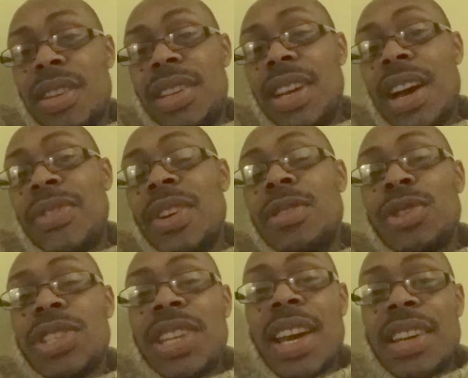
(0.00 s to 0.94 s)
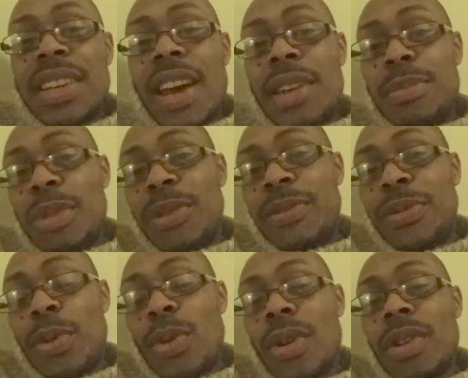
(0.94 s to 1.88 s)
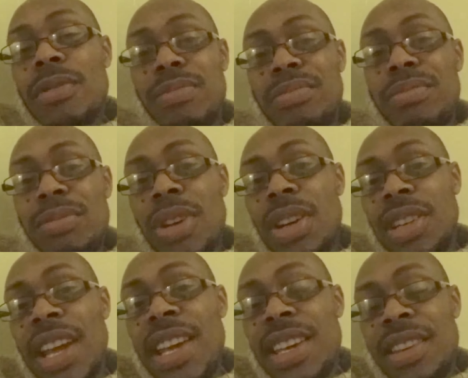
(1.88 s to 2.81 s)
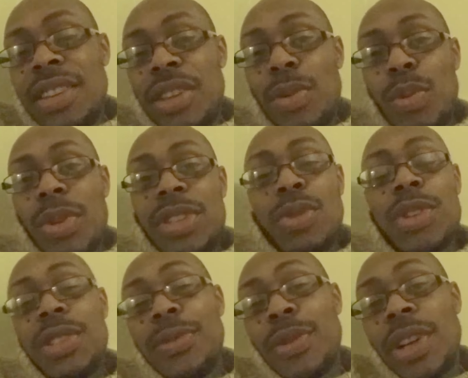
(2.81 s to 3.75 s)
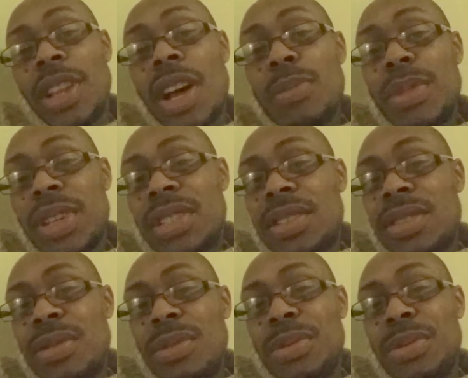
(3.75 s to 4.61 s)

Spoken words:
You have to understand that before Lincoln, there was Christopher Columbus,